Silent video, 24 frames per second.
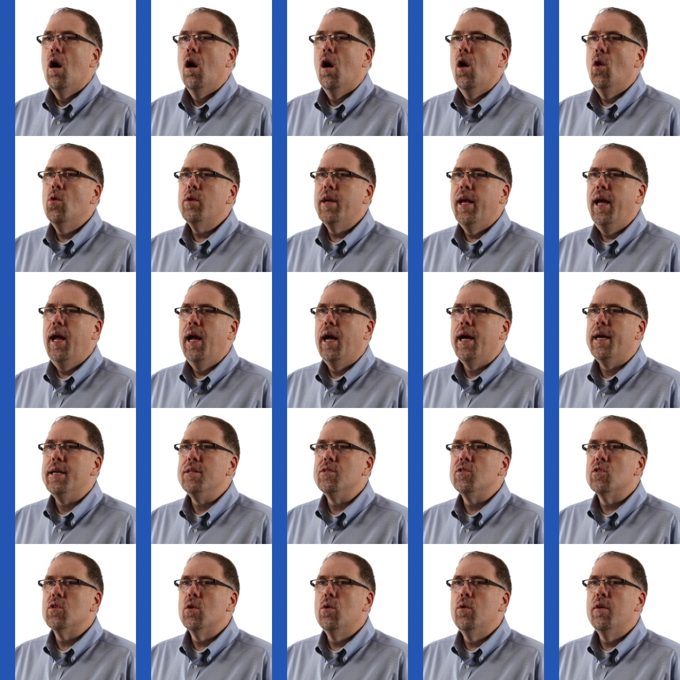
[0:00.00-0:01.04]
Okay,
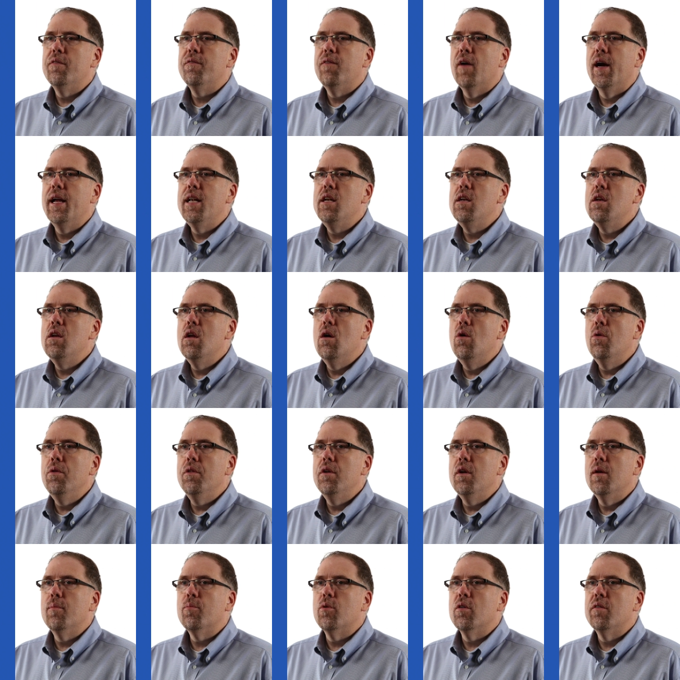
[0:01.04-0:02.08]
so if I know the
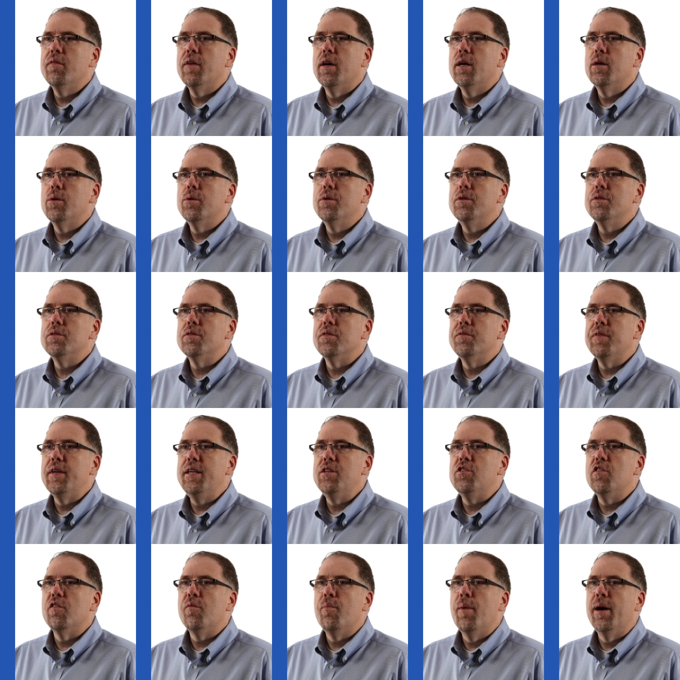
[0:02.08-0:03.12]
number of hours of each
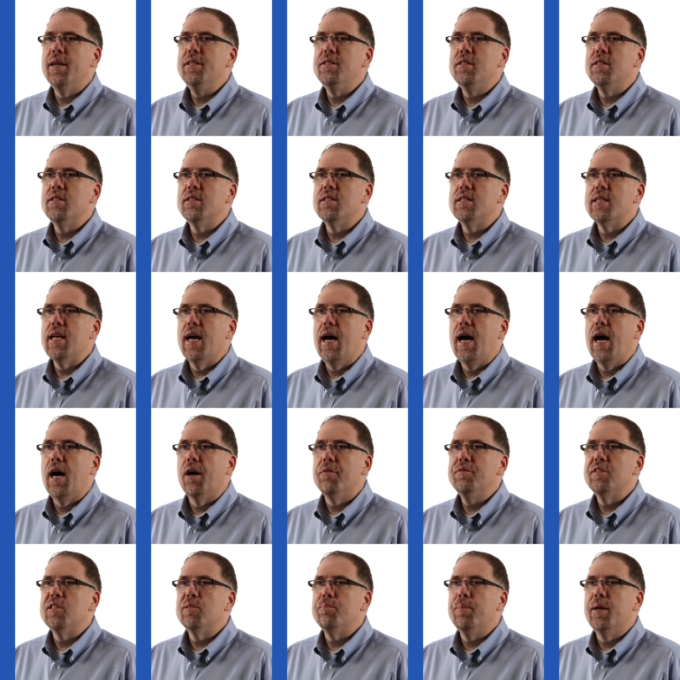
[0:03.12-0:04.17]
of my staff
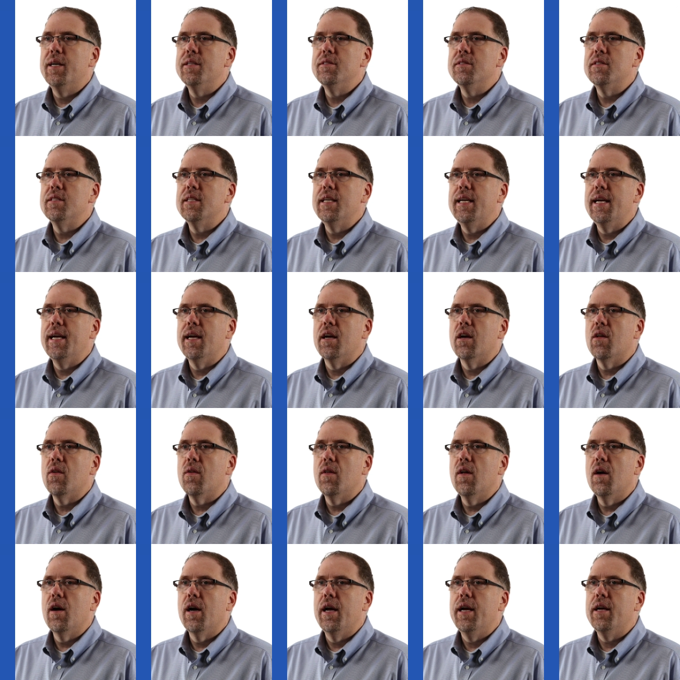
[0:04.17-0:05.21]
spend seeing
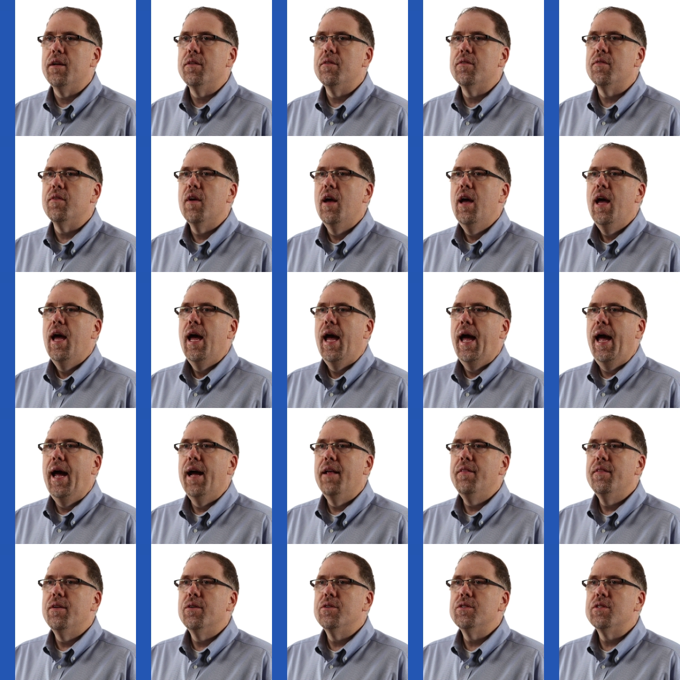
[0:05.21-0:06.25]
clients and their